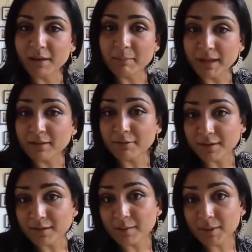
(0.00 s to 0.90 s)
made the rest
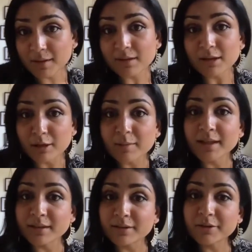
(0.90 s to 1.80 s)
of the pills a little bit
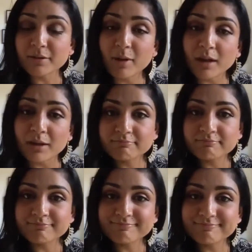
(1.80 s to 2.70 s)
easier to swallow.
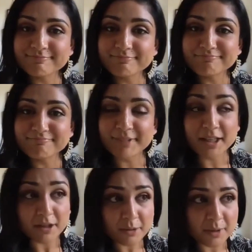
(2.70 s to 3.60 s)
In
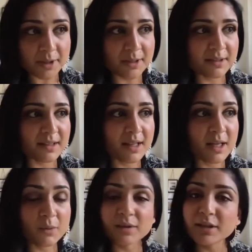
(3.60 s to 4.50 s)
other words, it
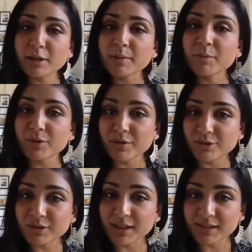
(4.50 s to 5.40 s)
was a little bit more
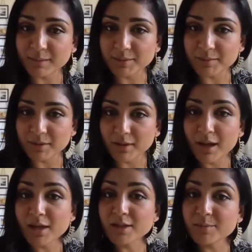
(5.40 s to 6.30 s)
socially acceptable
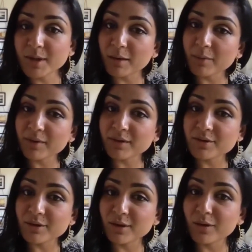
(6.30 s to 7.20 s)
to be on birth
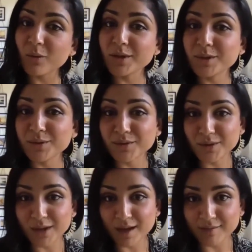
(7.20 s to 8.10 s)
control when you were still
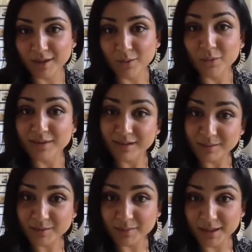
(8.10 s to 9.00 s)
having what seemed
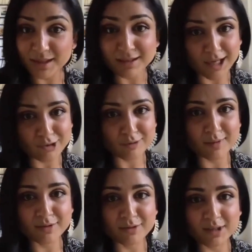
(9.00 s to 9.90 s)
to be a natural
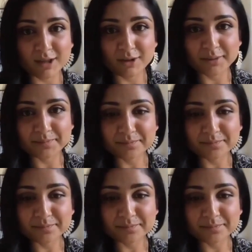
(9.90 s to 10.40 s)
menstrual cycle.